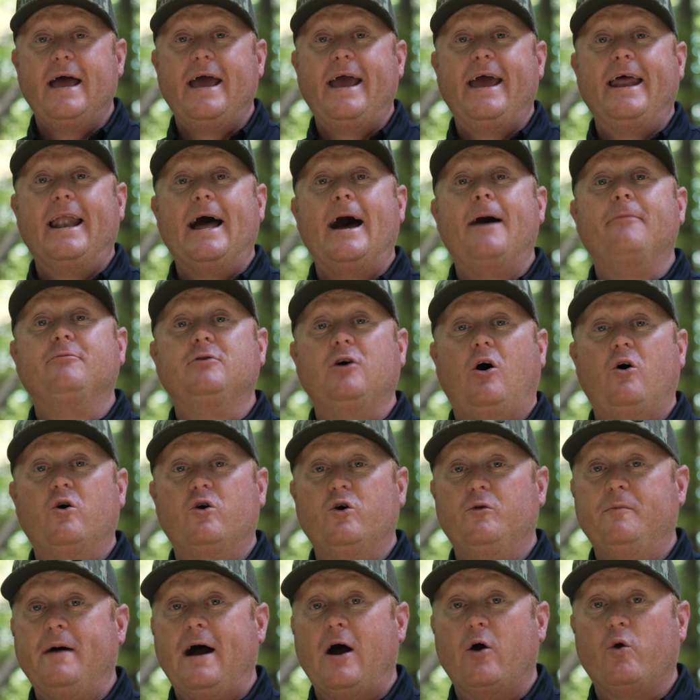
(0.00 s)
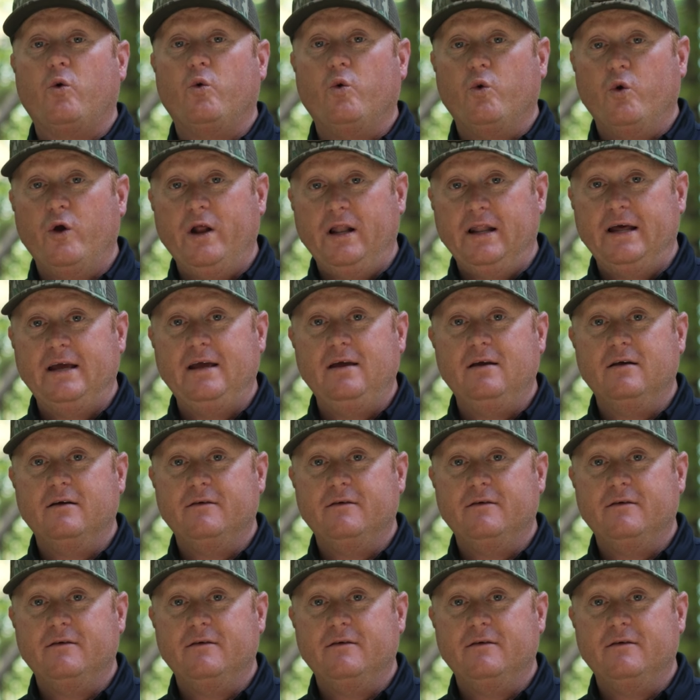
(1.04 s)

and I'm talking about really